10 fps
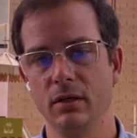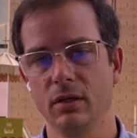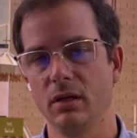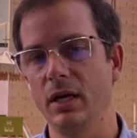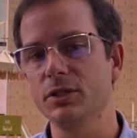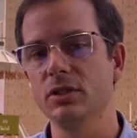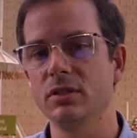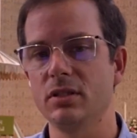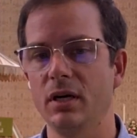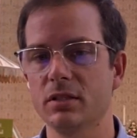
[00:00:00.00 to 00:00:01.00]

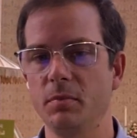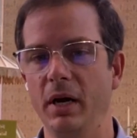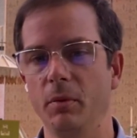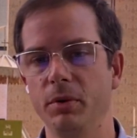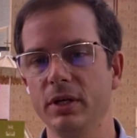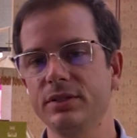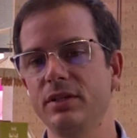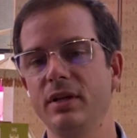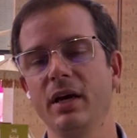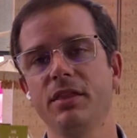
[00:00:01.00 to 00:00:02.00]
Colossians talks about putting to
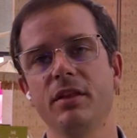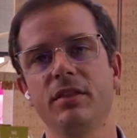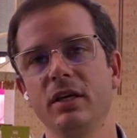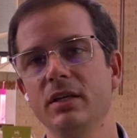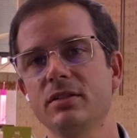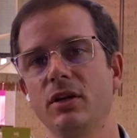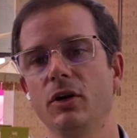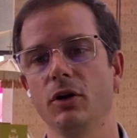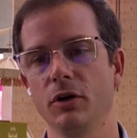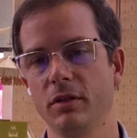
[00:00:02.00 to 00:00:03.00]
death the things that
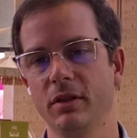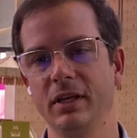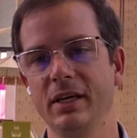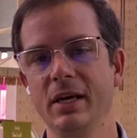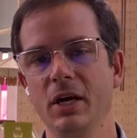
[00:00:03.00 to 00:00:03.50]
are earthly,